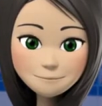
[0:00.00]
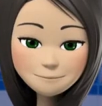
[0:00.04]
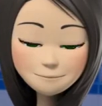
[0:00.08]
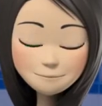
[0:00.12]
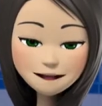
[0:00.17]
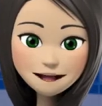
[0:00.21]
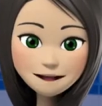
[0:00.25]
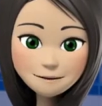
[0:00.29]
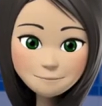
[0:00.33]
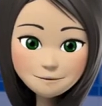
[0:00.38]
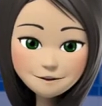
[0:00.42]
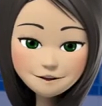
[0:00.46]

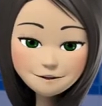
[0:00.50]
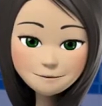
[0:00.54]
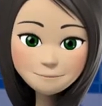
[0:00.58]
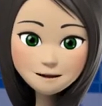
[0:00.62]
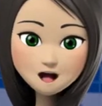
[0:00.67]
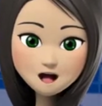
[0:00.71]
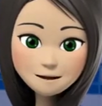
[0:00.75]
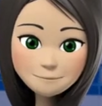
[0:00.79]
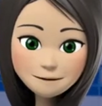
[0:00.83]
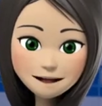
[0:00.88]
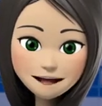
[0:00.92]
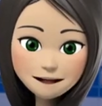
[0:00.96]
follow the
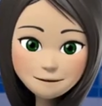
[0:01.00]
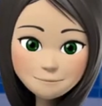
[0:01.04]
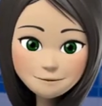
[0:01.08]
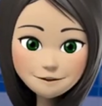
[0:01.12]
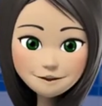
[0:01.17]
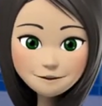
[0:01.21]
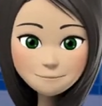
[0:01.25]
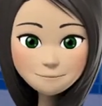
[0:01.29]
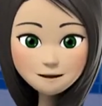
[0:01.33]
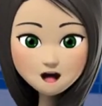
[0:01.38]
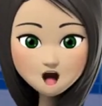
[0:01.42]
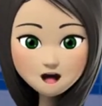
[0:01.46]
link in
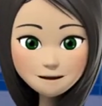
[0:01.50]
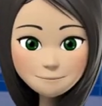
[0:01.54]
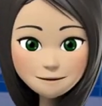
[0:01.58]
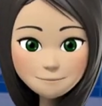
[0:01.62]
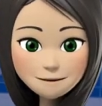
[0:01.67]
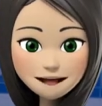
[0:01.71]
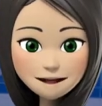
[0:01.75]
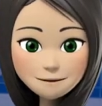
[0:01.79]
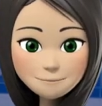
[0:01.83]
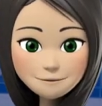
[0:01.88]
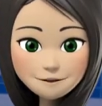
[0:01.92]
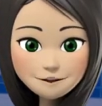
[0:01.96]
description or on
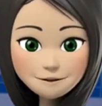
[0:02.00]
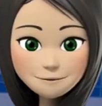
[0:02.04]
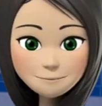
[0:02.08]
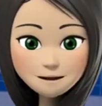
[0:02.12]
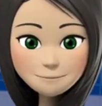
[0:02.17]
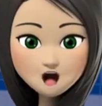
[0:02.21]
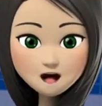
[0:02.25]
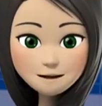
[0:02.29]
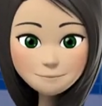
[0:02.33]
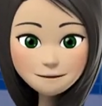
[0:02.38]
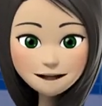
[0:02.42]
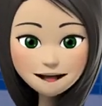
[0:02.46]
the video
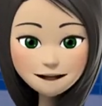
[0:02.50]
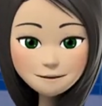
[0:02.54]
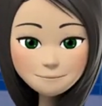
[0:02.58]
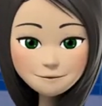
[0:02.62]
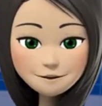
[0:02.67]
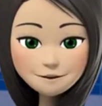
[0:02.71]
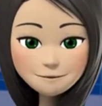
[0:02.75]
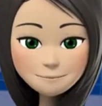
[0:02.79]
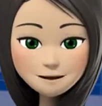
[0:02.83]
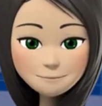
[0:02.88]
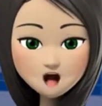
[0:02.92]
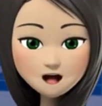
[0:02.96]
to view the
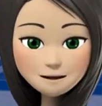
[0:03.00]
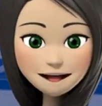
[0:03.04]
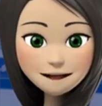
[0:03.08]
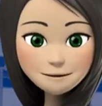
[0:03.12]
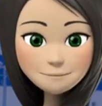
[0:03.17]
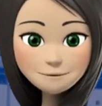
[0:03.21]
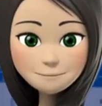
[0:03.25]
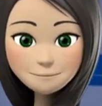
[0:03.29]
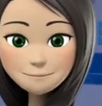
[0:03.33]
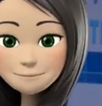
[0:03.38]
details.